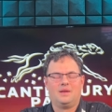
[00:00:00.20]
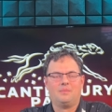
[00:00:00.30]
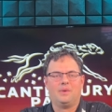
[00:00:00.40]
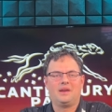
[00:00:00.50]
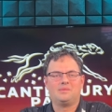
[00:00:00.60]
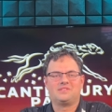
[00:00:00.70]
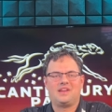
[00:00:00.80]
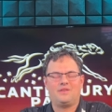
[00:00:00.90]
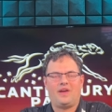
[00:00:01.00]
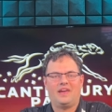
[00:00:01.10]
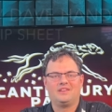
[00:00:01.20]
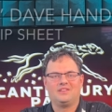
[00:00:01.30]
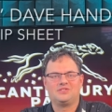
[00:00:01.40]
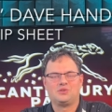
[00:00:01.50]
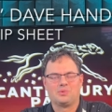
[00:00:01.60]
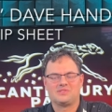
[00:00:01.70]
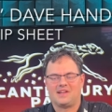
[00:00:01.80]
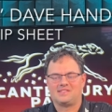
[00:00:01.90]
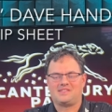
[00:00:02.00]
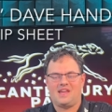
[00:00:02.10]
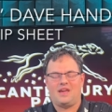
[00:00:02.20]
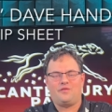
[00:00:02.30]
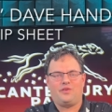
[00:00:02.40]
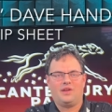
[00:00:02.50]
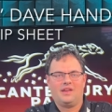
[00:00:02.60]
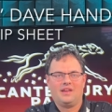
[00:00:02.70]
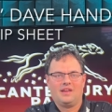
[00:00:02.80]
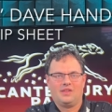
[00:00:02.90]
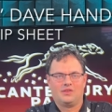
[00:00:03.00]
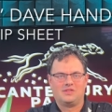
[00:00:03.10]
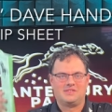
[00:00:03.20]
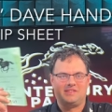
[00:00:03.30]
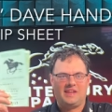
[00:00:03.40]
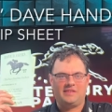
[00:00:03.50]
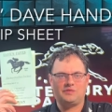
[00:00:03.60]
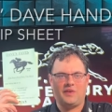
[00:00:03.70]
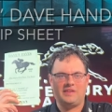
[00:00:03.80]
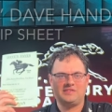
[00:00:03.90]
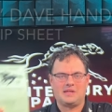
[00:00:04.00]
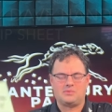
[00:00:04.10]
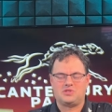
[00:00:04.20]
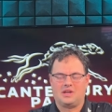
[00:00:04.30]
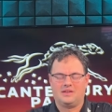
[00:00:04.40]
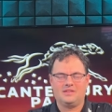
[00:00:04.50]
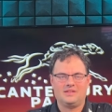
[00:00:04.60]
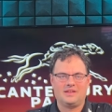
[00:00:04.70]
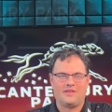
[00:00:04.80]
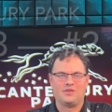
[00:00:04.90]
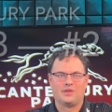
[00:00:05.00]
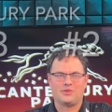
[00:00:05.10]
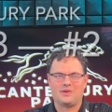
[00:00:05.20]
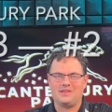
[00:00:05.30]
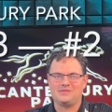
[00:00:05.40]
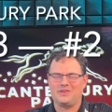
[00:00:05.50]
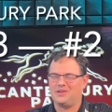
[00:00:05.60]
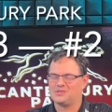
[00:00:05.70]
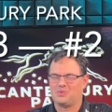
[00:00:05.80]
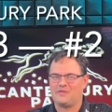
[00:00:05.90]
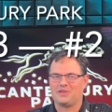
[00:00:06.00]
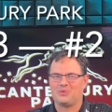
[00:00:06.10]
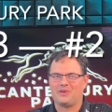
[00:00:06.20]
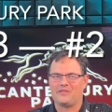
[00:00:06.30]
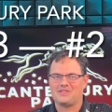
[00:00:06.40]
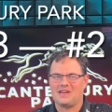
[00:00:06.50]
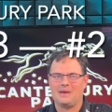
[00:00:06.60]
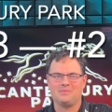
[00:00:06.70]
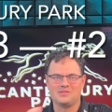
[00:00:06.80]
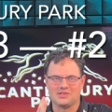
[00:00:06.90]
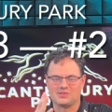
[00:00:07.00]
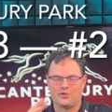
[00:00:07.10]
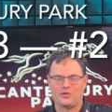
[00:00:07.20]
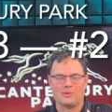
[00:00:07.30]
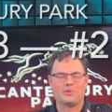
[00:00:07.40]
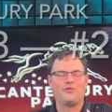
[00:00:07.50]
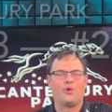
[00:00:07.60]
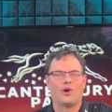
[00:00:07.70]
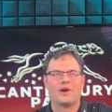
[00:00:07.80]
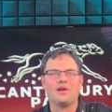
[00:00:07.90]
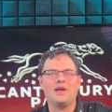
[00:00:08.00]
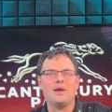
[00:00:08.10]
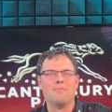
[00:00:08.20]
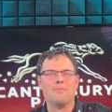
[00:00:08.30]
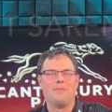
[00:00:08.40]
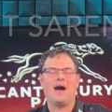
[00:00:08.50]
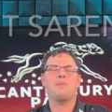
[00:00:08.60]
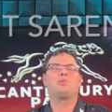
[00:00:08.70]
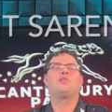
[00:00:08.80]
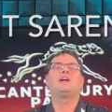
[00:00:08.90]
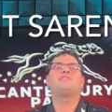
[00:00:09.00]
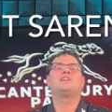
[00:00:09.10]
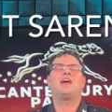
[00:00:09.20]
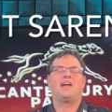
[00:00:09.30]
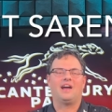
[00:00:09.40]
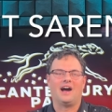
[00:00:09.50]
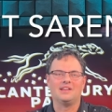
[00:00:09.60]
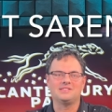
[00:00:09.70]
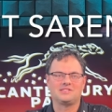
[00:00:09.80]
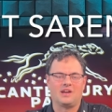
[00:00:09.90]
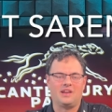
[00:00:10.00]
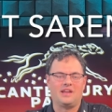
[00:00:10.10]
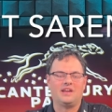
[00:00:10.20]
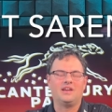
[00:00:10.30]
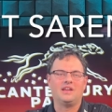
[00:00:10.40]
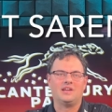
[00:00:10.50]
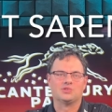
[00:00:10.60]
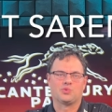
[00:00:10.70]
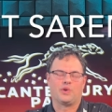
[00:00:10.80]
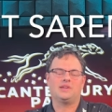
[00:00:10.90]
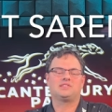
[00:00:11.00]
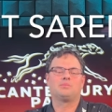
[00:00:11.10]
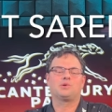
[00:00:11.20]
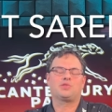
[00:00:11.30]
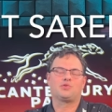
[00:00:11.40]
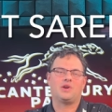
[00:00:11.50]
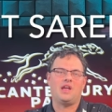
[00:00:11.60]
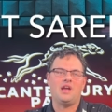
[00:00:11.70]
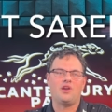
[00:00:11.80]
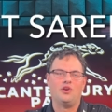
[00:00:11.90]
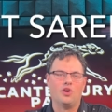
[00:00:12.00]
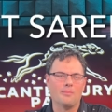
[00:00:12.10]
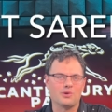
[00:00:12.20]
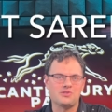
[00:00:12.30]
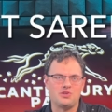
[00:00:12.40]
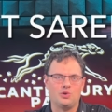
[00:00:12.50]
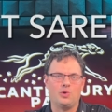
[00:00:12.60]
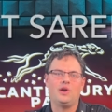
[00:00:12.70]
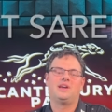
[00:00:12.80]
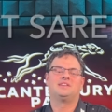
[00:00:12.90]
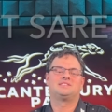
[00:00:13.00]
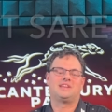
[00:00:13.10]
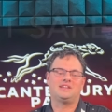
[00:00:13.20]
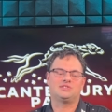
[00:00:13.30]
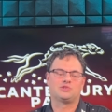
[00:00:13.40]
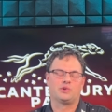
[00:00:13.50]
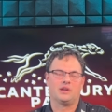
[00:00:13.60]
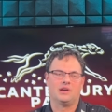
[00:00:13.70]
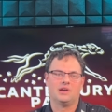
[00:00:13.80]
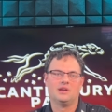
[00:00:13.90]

My name is Dave and Super Stats. Dave. Dave's Phase Tip Sheet. I've done three of these videos and we've hit the win every time, so let's go for number four. My play of the day on Sunday is race number three, number two, St. Serena.